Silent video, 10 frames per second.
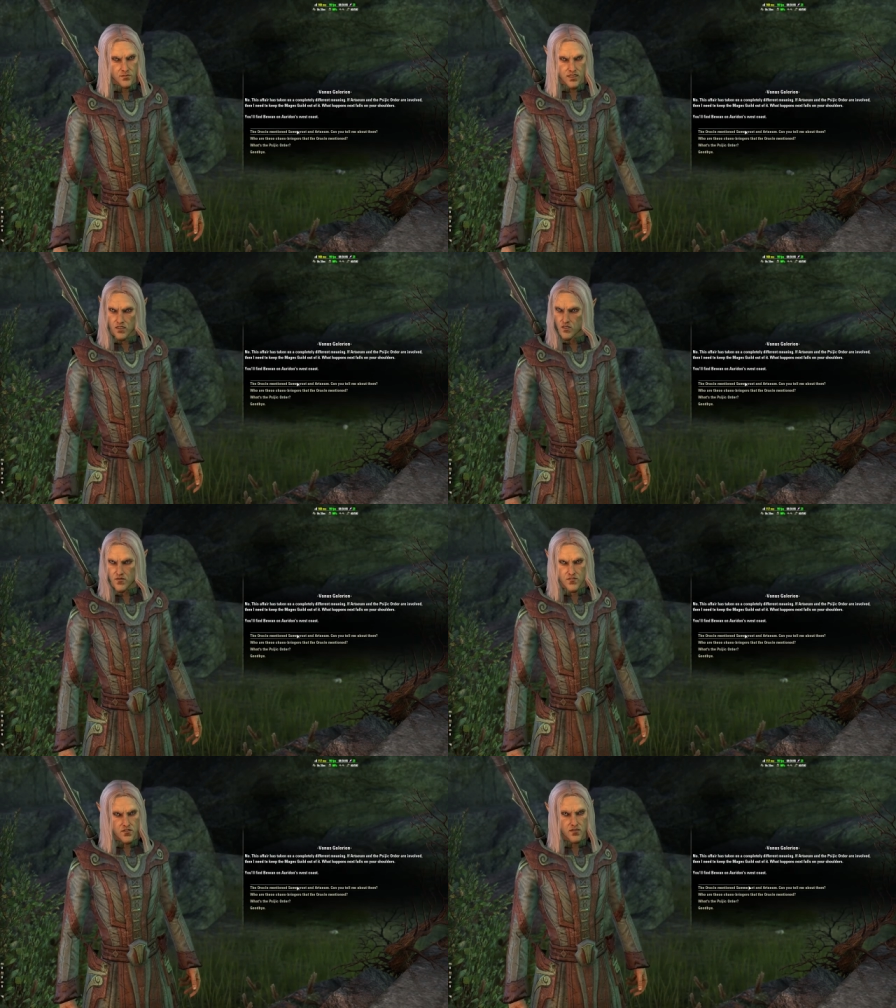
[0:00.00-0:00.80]
No.
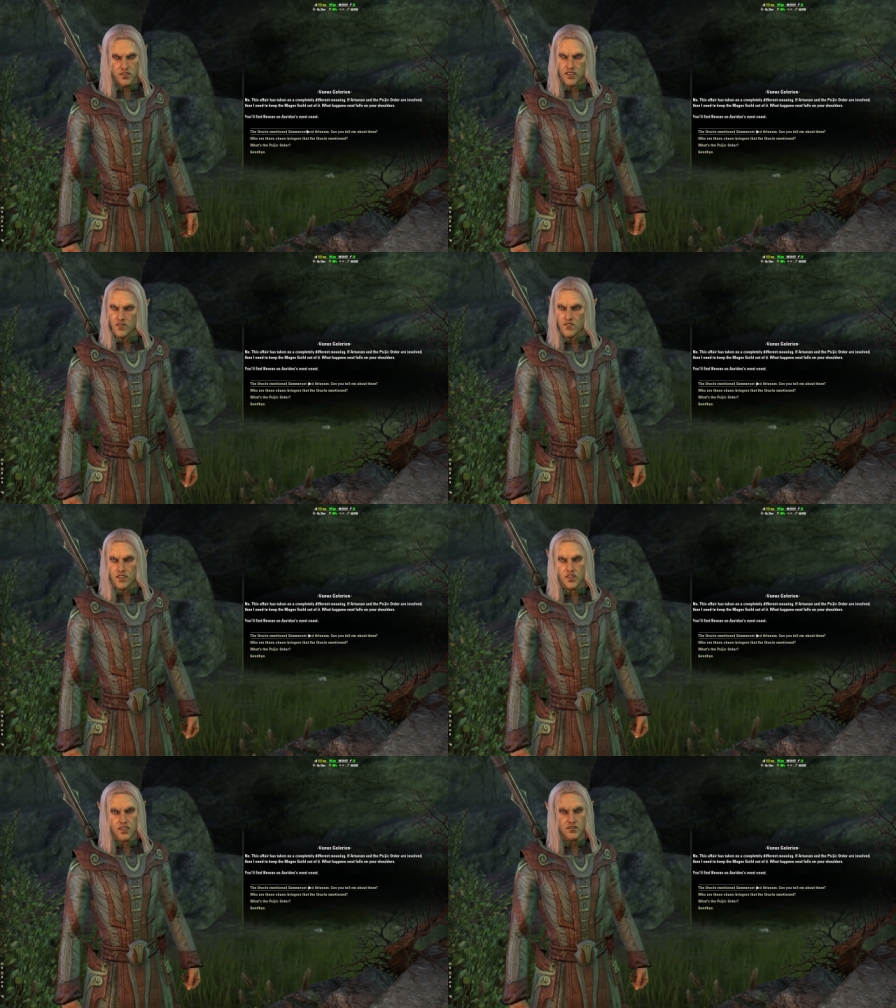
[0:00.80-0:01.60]
This
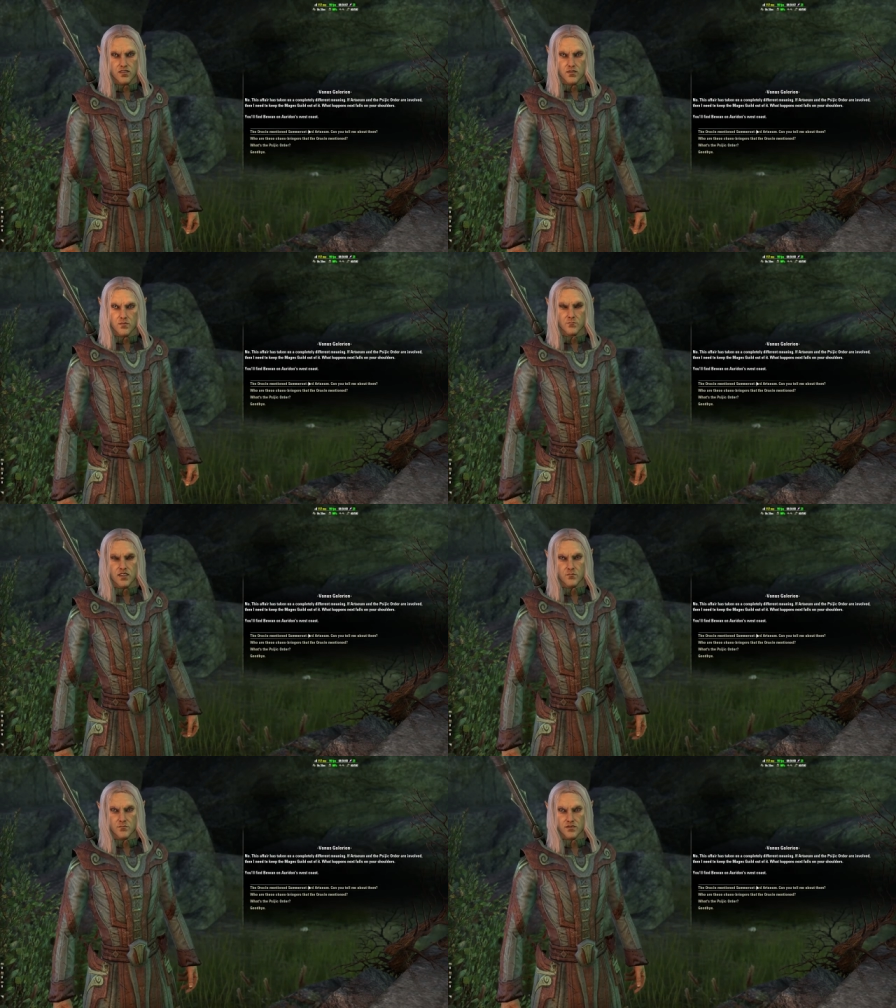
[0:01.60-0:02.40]
affair has taken
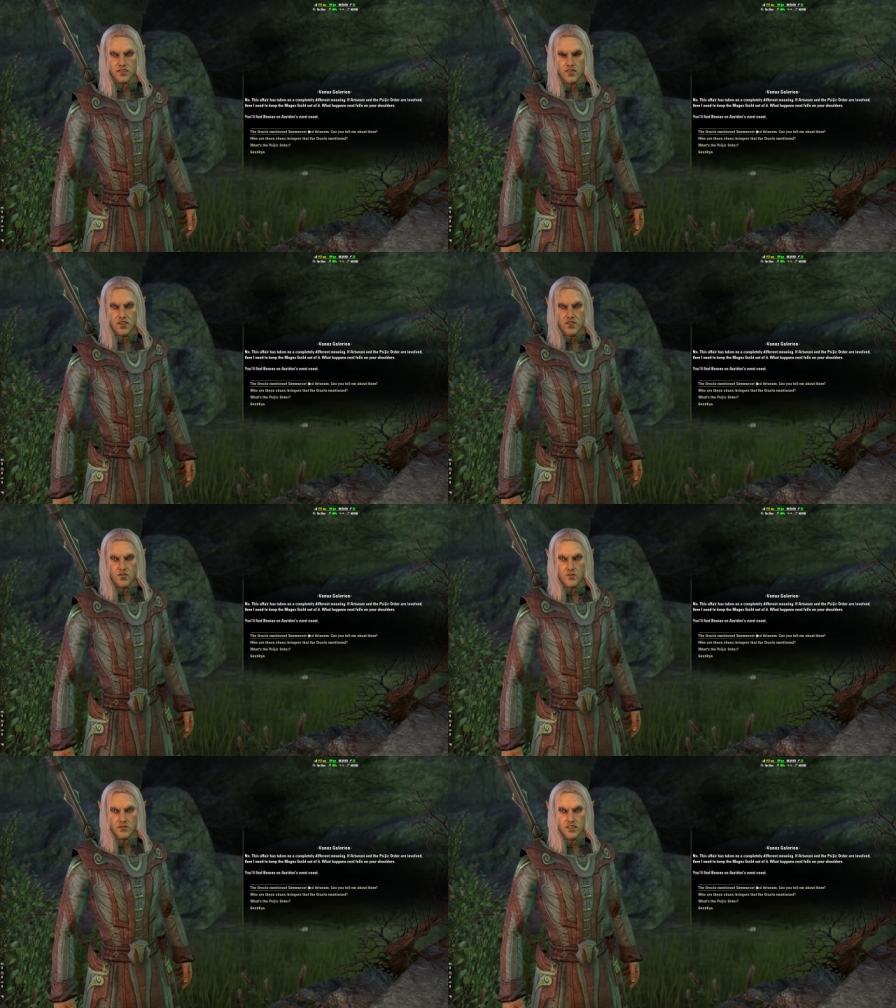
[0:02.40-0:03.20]
on a completely
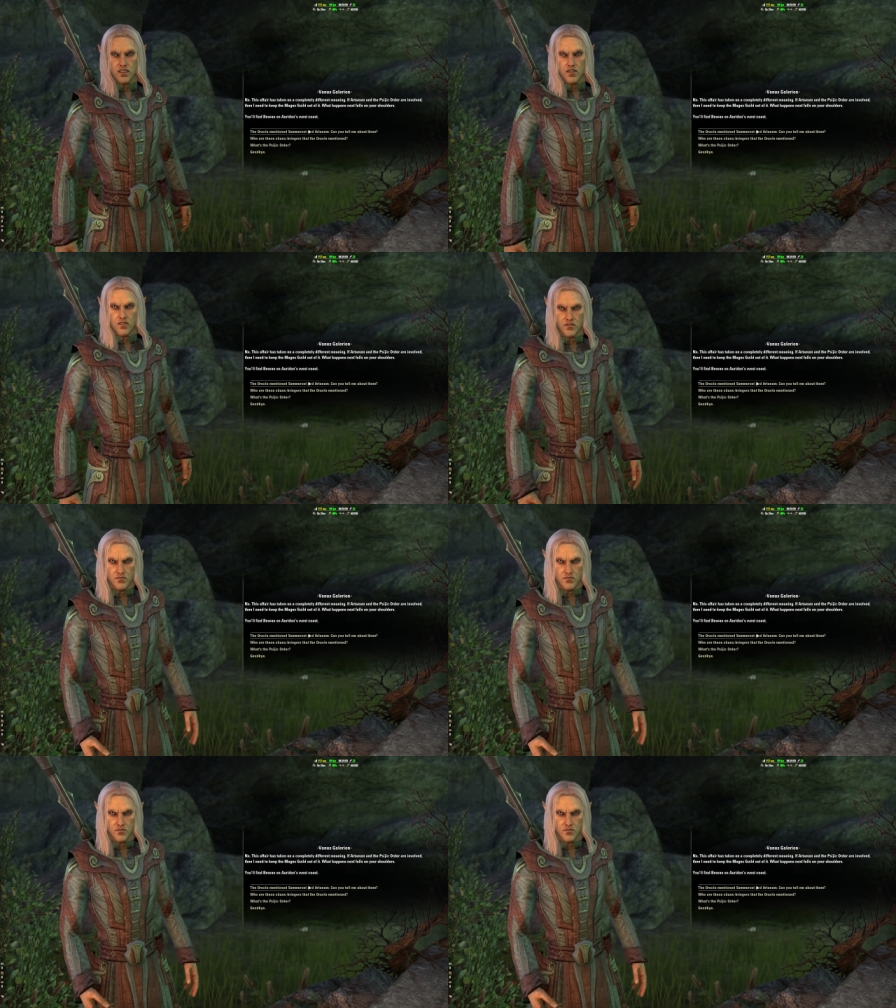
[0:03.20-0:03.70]
different meaning.